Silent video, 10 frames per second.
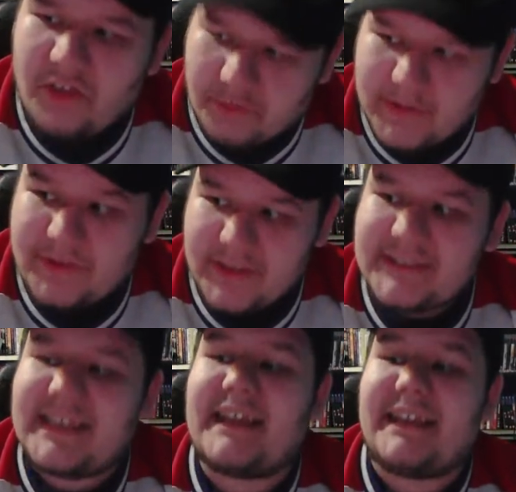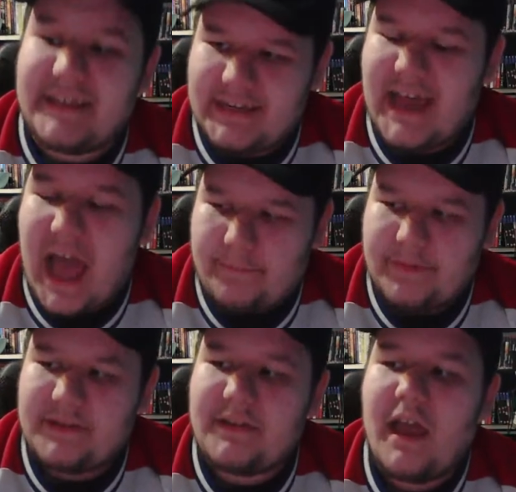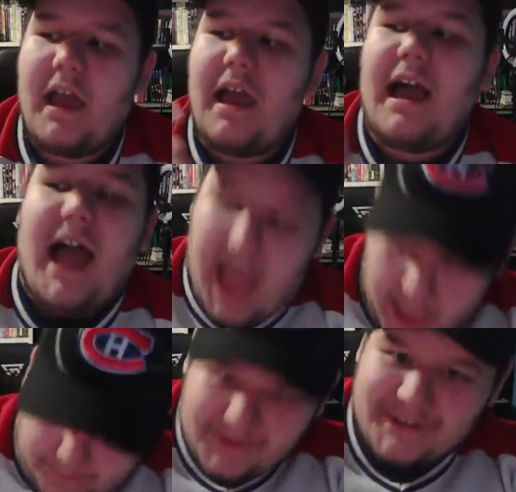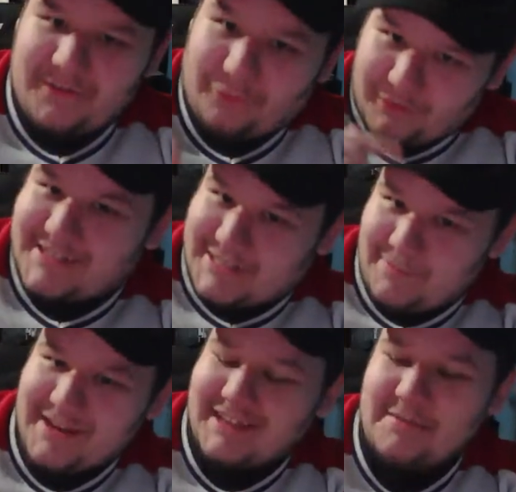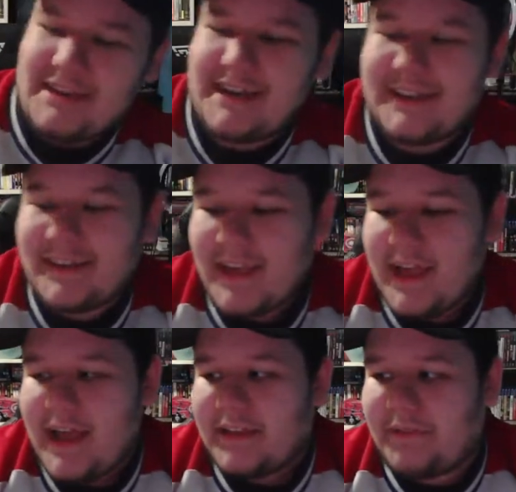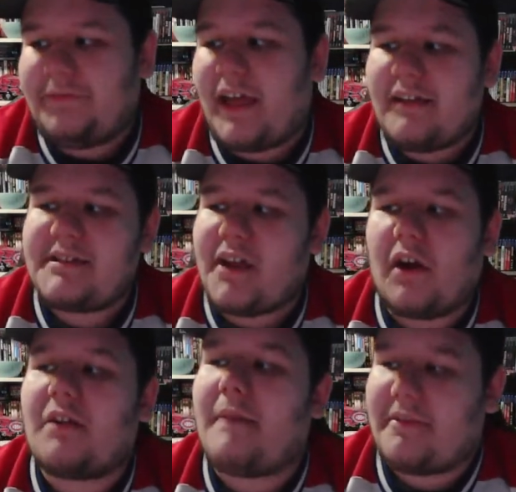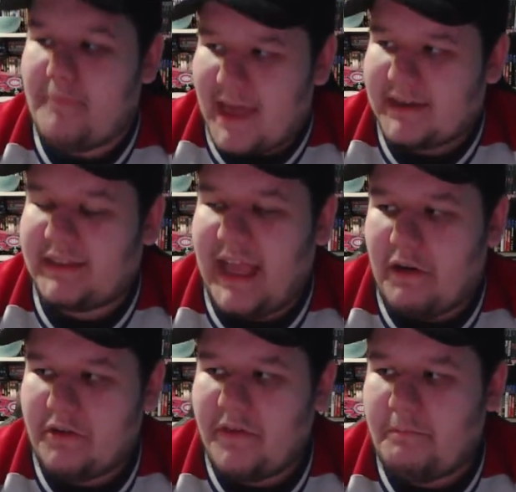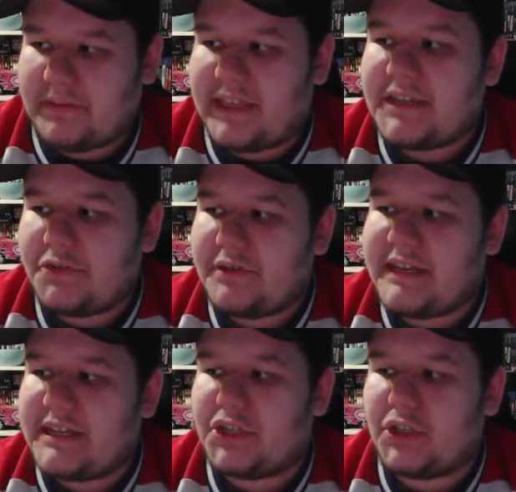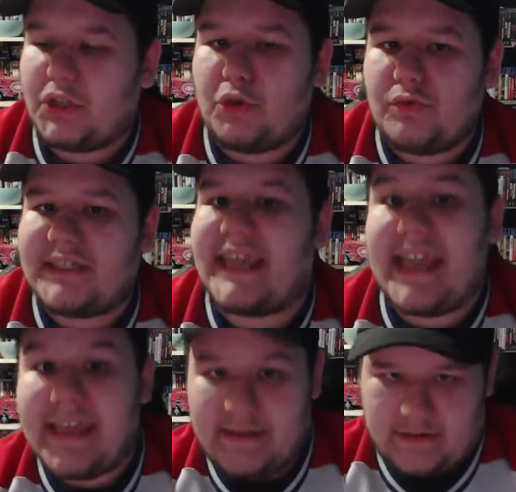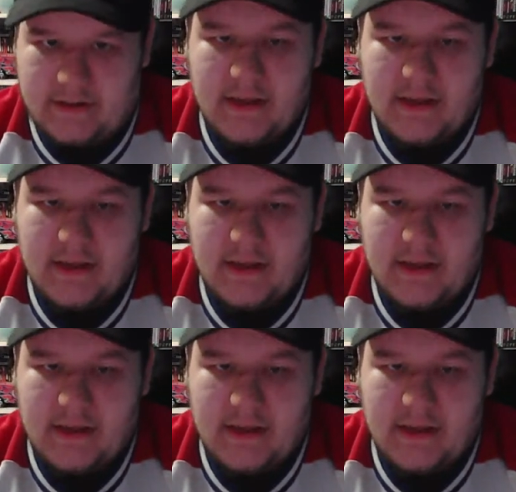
three things that needed to happen happened for us to be eliminated. The Flyers aren't mathematically out of it, but they do need to lose in.